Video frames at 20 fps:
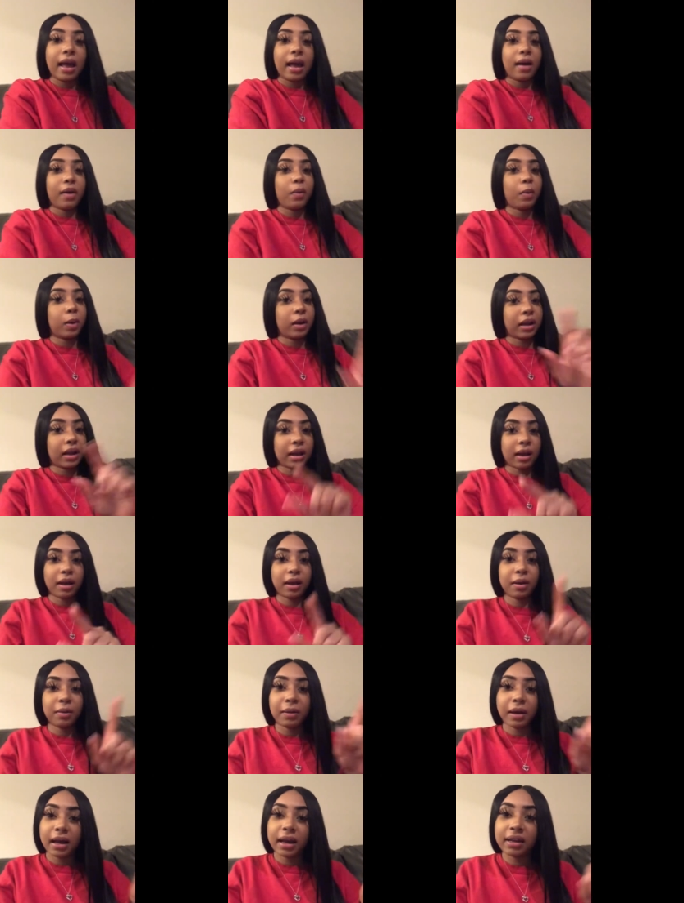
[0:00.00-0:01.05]
on how
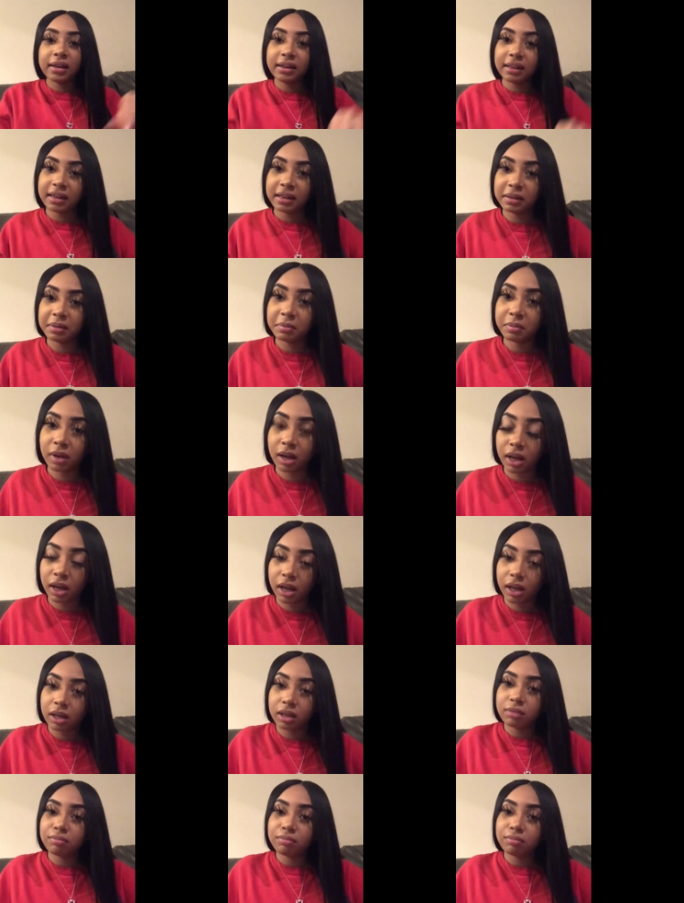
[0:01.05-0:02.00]
I did my